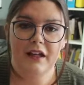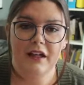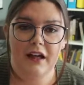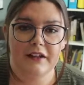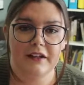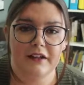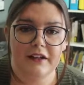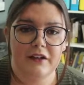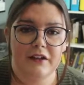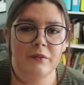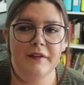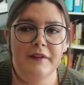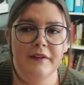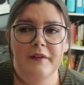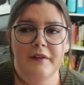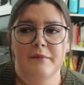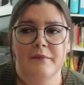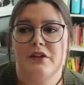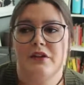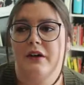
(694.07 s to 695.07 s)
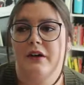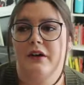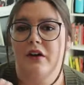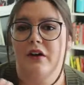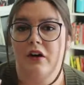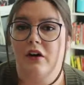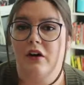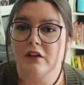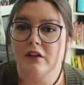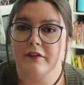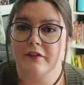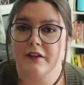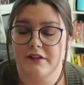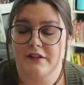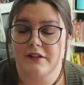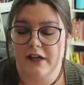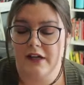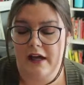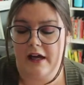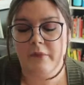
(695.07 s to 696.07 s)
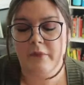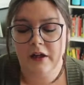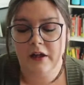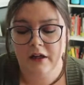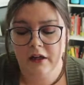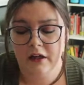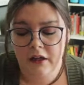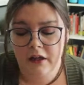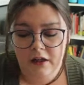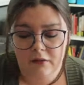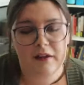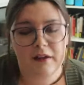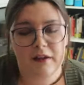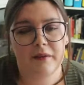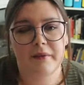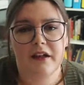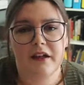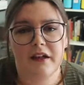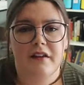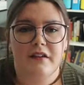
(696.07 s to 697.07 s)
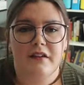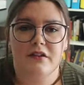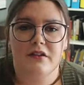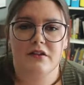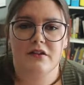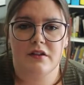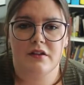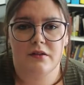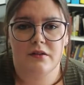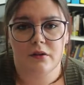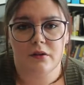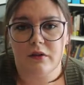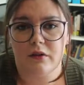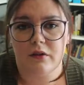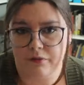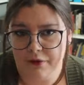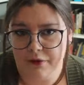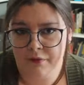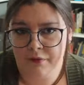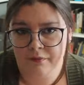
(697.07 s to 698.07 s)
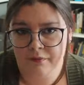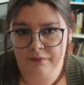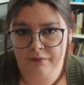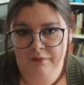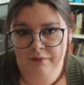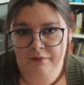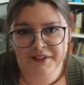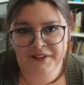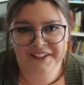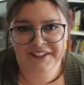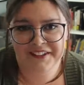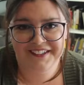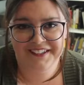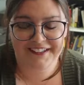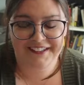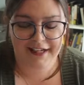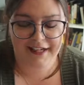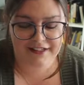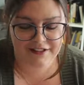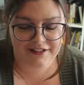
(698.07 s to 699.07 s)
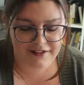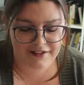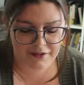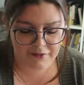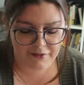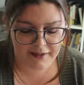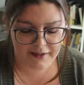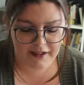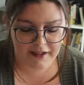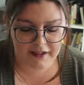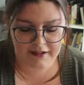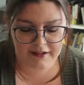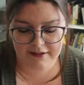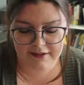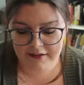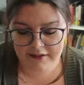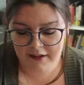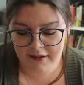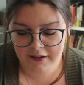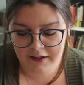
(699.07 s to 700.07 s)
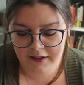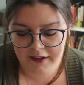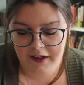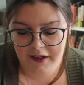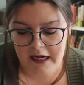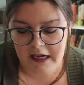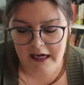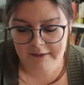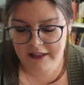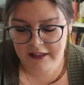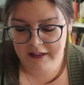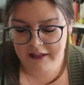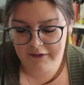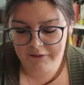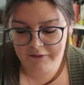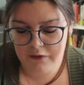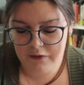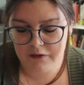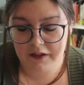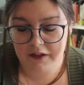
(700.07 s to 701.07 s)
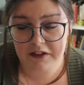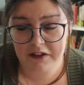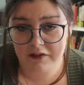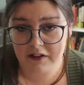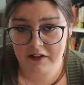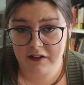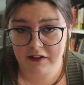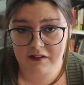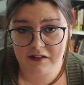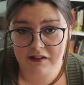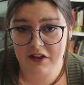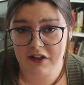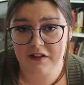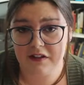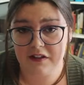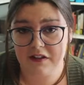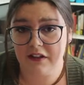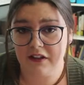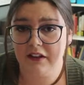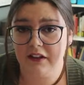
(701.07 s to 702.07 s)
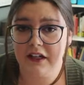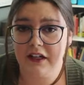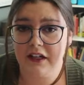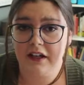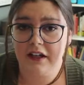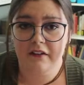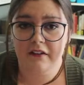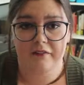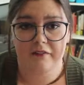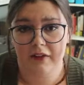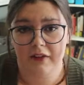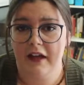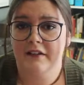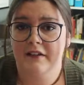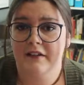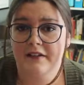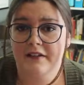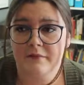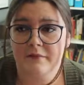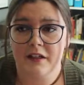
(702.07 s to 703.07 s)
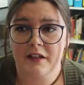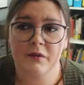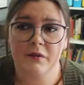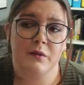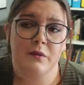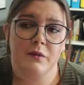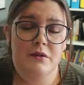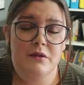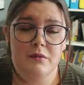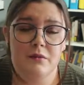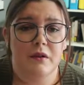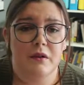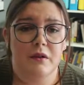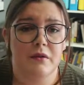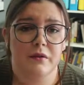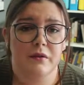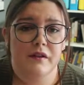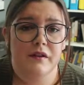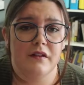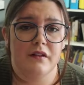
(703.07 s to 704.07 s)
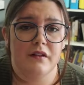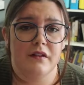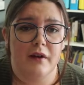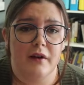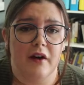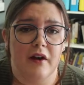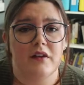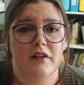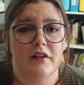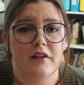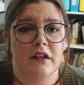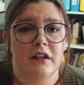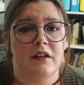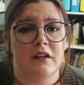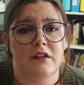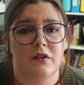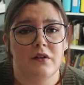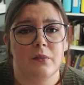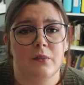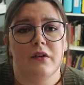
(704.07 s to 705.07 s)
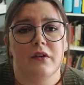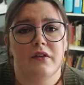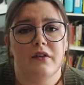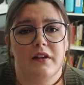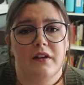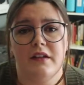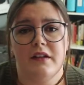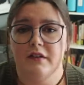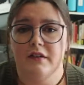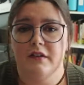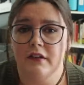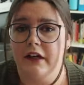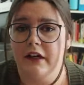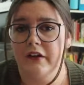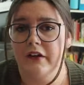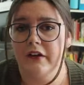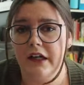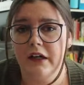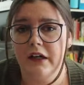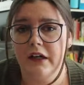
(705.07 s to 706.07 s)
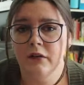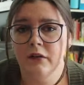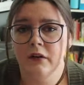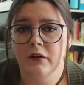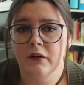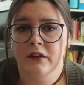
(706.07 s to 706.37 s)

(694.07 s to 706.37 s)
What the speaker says: I don't want them to do it all of the time. One, because it's just sort of rude. And two, because, I mean, if you think of this logistically, and sometimes when you work with horses, you have to think in this worst case scenario.